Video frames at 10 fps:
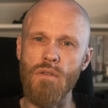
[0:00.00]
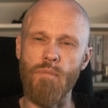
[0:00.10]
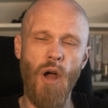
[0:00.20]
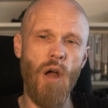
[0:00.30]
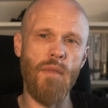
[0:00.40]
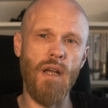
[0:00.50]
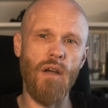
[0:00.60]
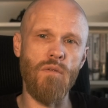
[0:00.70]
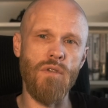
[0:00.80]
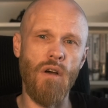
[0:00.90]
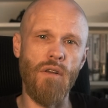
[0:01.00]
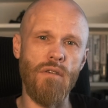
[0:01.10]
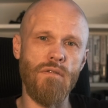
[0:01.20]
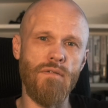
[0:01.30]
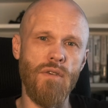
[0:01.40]
The poem then goes on
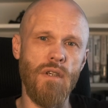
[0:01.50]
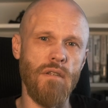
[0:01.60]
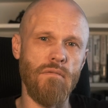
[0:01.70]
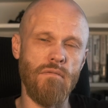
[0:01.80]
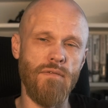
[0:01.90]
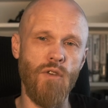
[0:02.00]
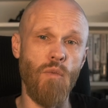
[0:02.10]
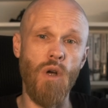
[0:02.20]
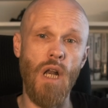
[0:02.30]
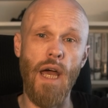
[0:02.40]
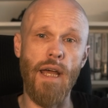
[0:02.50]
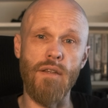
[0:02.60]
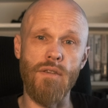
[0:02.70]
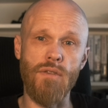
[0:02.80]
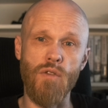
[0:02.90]
for a few more
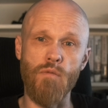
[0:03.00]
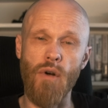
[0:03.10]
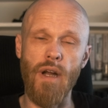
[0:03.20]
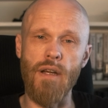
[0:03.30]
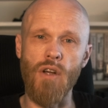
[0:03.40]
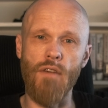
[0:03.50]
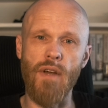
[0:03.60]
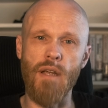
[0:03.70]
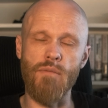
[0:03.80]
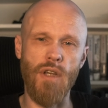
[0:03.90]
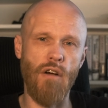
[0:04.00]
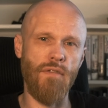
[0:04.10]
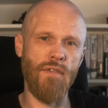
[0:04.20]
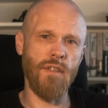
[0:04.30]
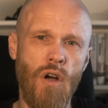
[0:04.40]
lines to praise Offa
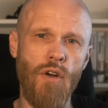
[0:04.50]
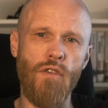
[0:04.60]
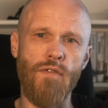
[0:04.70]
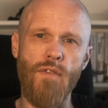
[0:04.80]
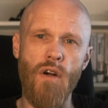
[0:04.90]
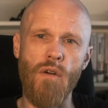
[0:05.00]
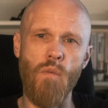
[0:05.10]
himself, honoured far and